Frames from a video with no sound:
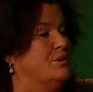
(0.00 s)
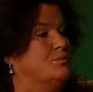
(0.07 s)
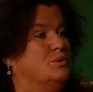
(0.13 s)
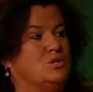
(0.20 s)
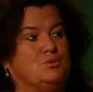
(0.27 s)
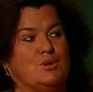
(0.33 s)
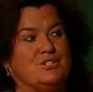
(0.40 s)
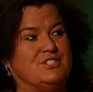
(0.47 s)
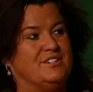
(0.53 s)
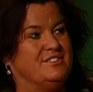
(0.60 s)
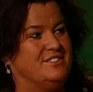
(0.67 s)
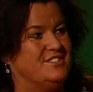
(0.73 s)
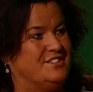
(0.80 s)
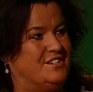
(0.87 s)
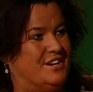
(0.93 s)
which
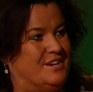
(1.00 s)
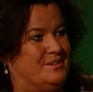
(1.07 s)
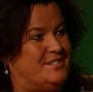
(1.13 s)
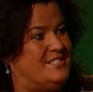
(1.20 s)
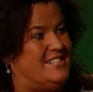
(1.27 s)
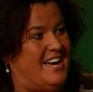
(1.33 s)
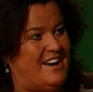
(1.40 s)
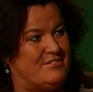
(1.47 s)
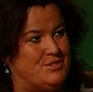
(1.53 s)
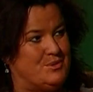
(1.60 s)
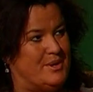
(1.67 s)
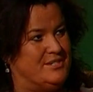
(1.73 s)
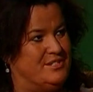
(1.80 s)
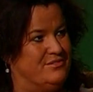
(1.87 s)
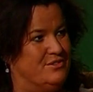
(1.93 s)
wasn't staffed
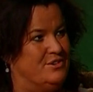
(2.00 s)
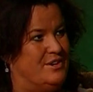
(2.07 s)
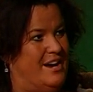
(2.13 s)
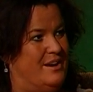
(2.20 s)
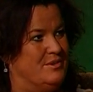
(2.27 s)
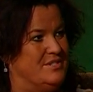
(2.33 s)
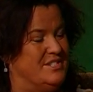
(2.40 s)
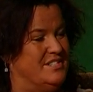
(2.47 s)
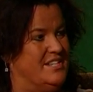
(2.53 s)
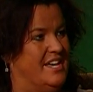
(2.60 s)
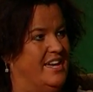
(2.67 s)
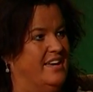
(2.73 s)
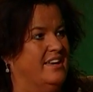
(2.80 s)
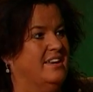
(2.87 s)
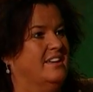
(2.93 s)
24 hours a
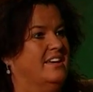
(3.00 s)
day.